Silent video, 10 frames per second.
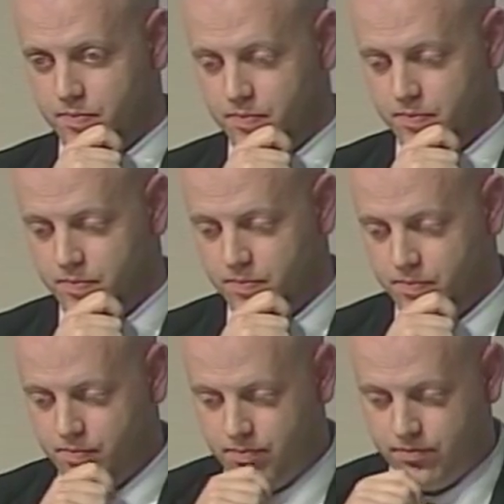
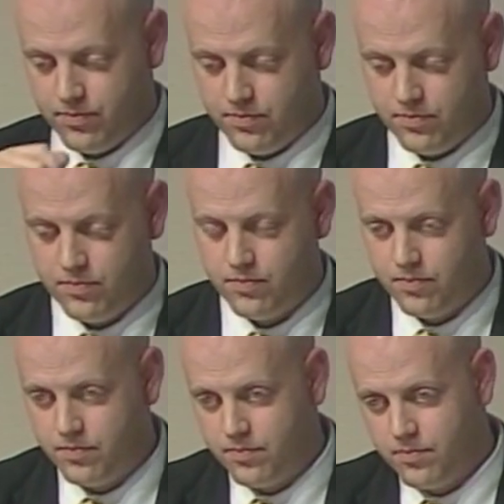
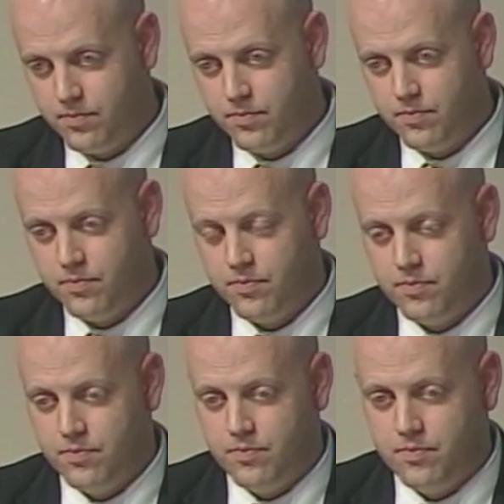
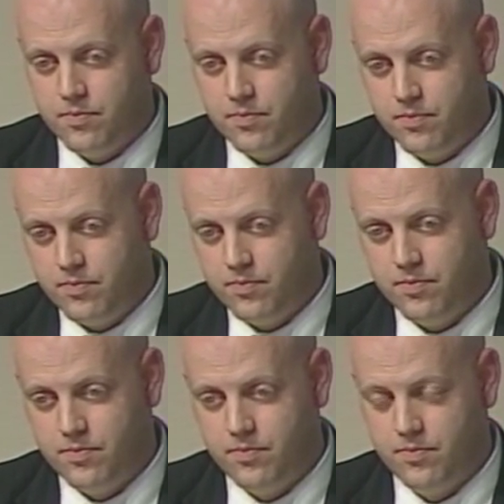
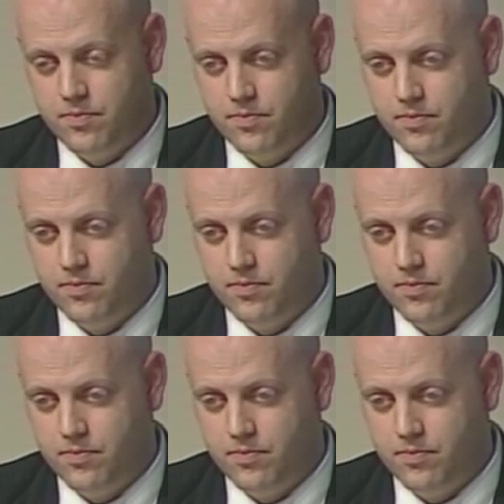No words are spoken by the person on screen.